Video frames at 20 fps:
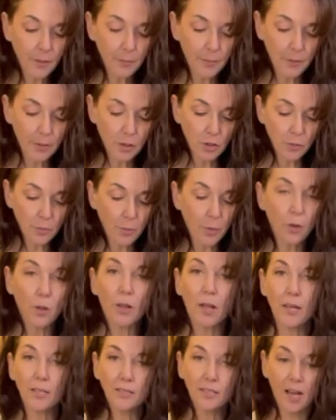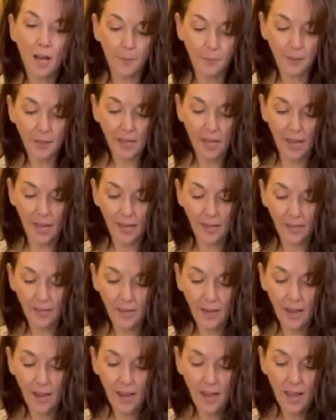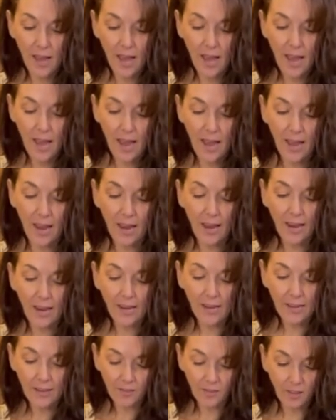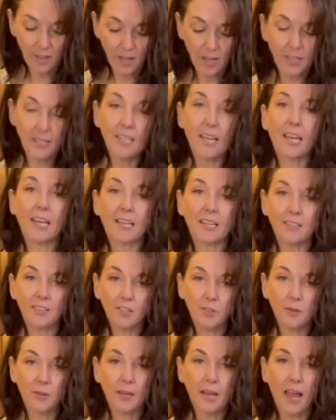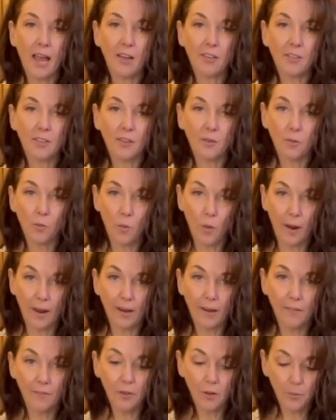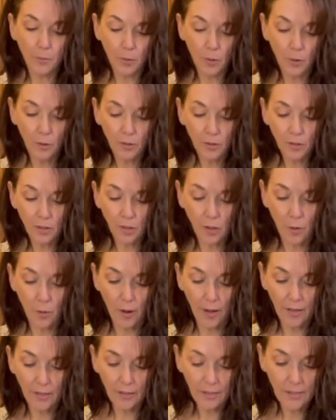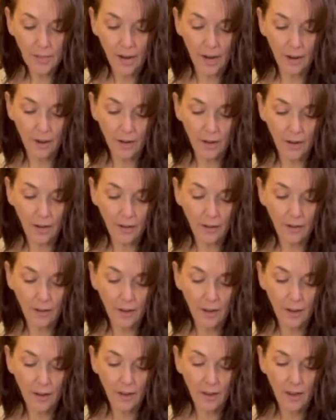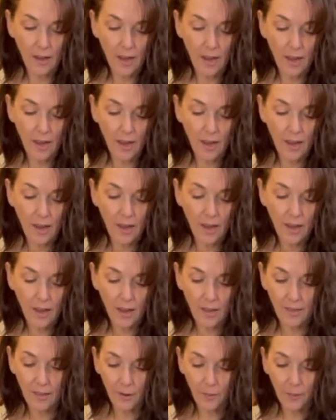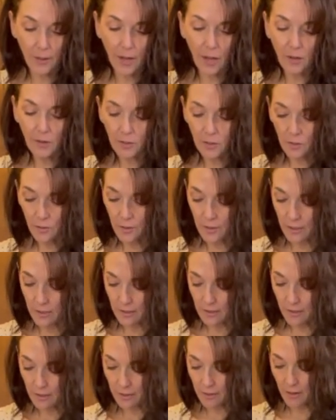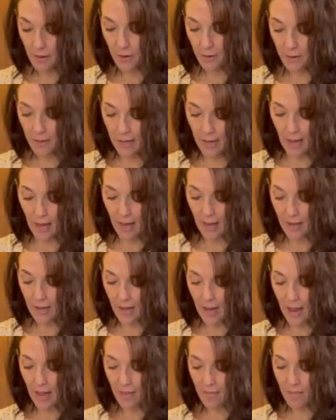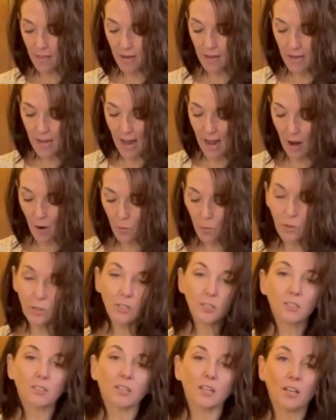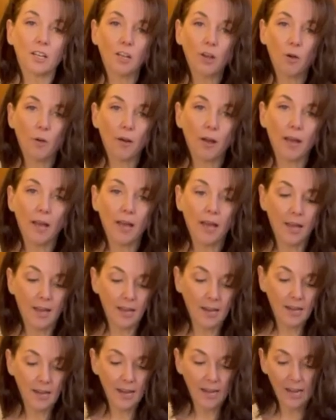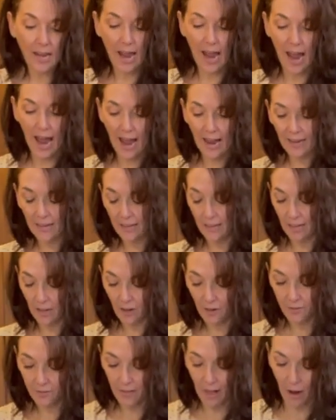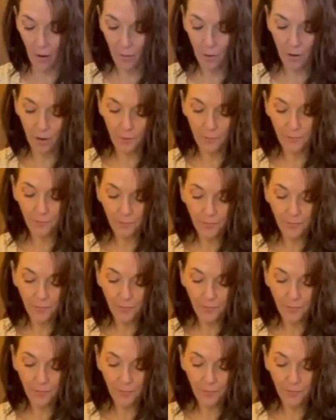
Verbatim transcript: Put your bowl on top again, and it's gonna take into account the weight of your bowl, so go ahead and tare it. There we go, so it's at zero again. And then now we're just gonna go ahead and add in our flour.